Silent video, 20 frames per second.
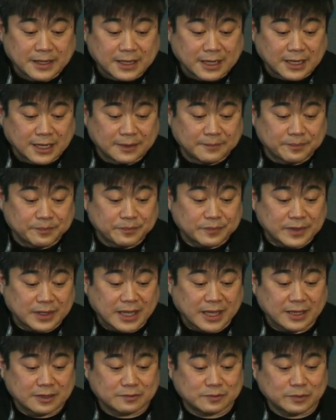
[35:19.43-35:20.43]
Um,
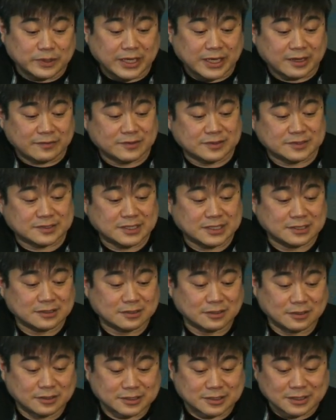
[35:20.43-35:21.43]
and we have this thing
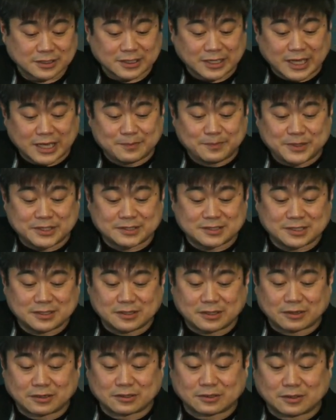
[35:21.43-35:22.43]
called the APC,
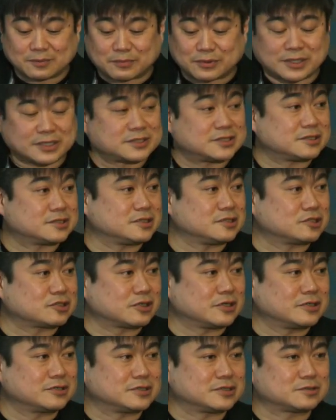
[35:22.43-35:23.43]
the Article Processing
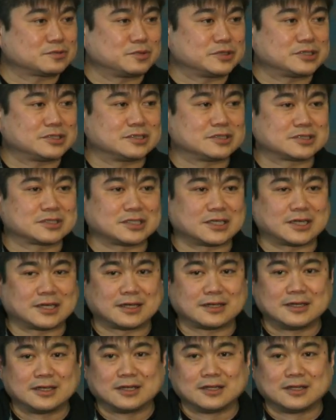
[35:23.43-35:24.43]
Charges, which is, uh,